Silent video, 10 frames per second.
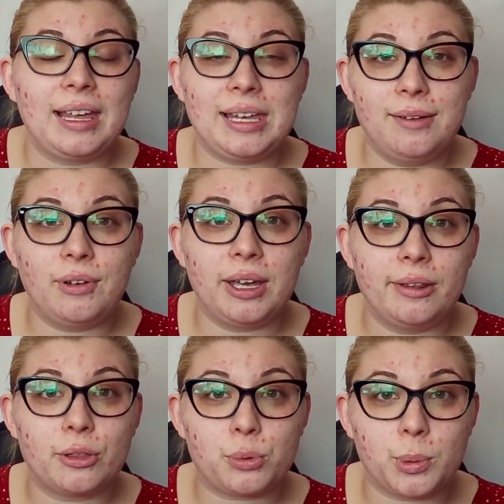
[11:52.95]

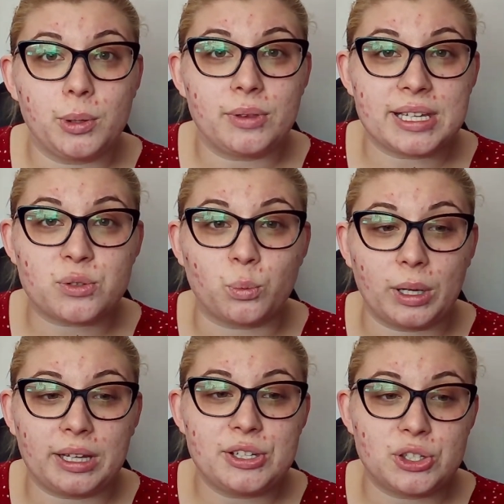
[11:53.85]
even through this
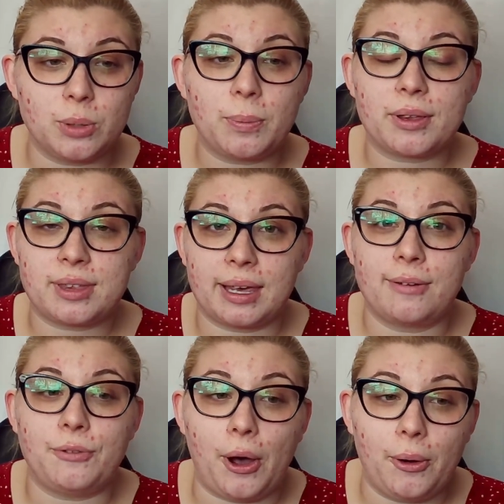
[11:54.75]
really super thick
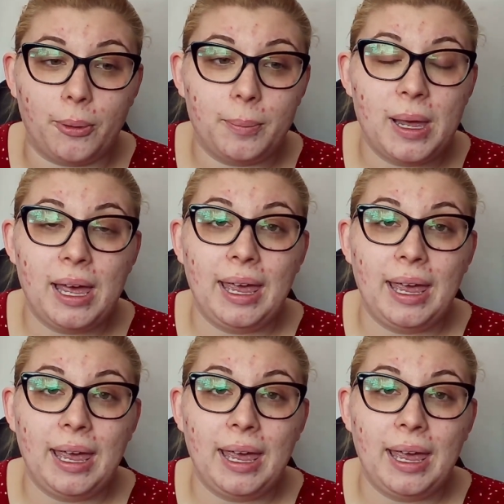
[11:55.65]
foam,